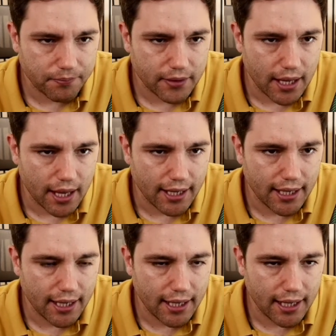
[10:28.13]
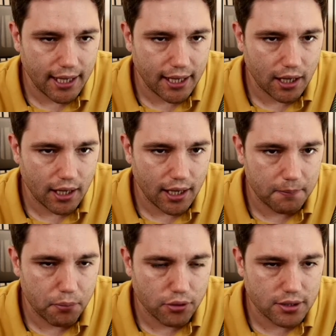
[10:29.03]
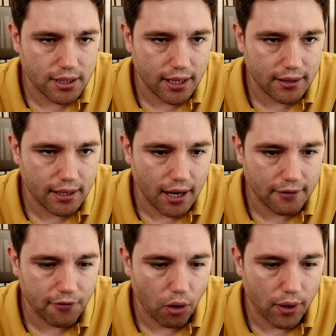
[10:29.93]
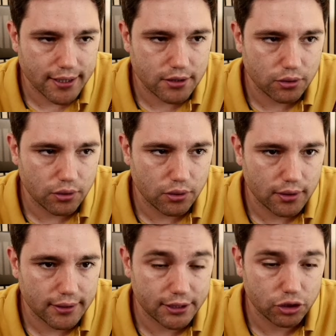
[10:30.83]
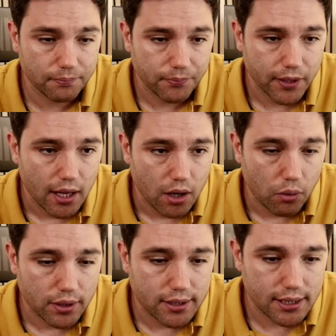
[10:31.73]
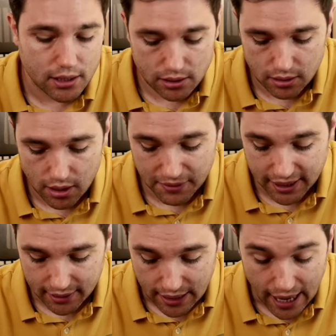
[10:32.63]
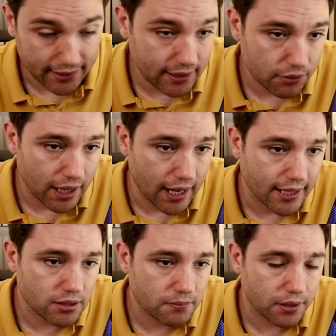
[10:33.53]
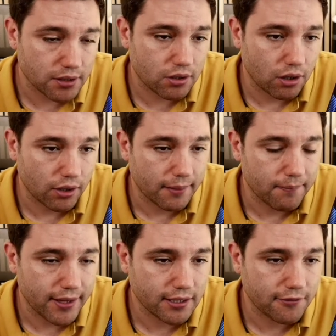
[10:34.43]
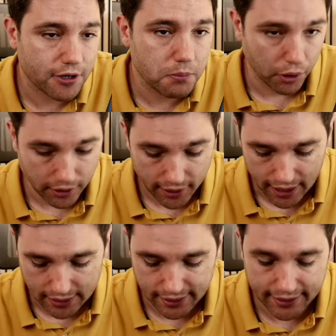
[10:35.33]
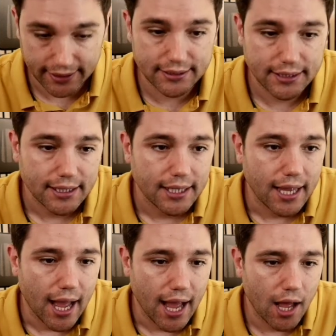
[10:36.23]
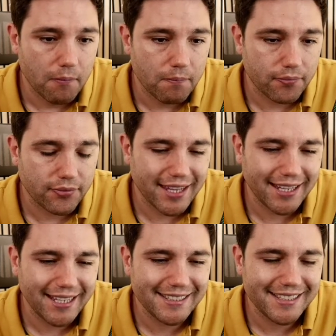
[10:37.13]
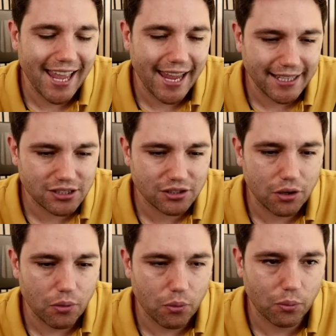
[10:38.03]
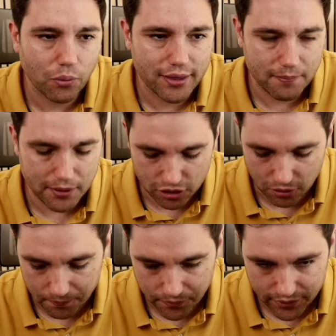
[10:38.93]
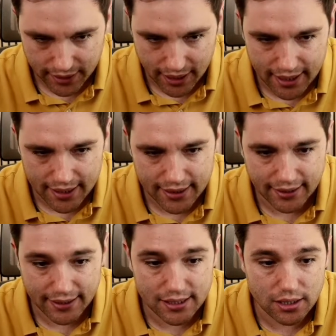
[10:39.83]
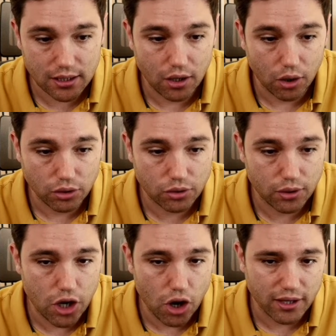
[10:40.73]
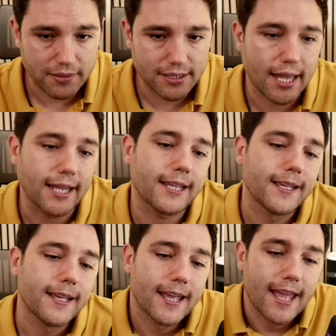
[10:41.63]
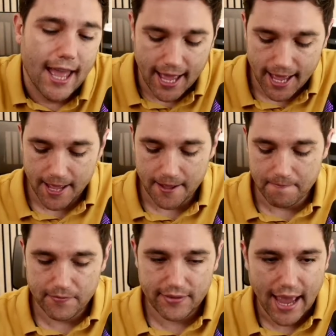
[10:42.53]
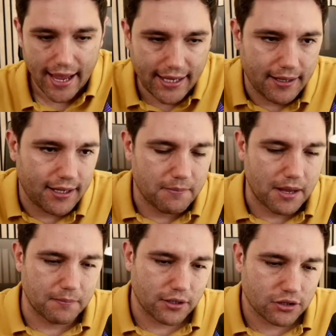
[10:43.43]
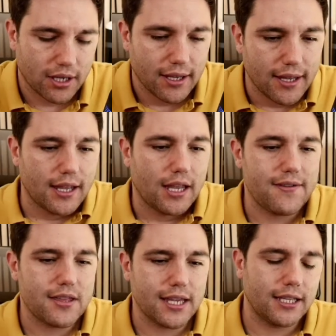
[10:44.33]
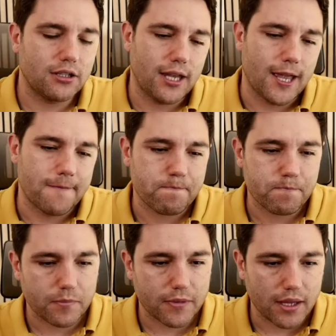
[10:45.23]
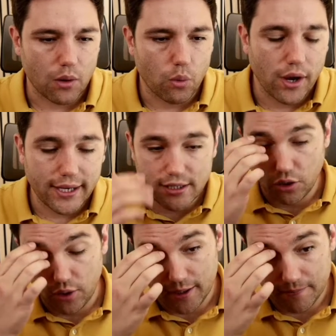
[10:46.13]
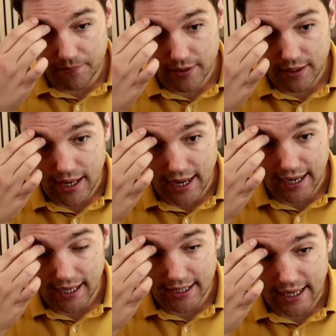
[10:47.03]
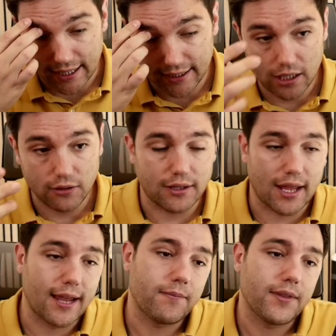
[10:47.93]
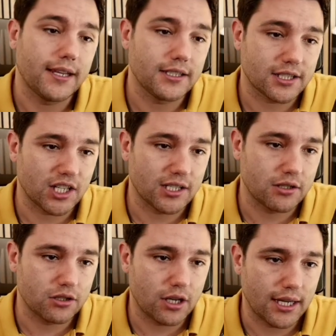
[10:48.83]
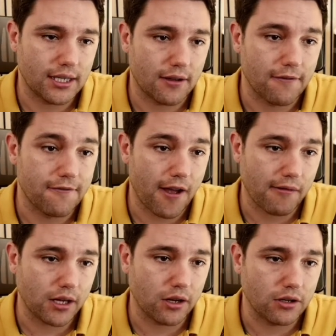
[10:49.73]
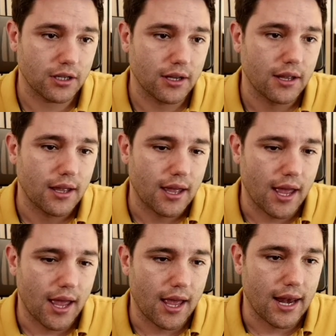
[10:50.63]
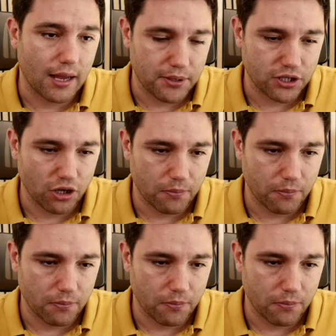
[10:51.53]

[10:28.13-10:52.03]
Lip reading: he pushed the knight forward to d2, which is a mistake I did realize, because I thought, okay, that's a free pawn, I'll take it. Then he takes with the bishop, and I think this is also another mistake that he made, because if you think into here, what he's doing is, at the end of the day, he's exchanging his very good light bishop,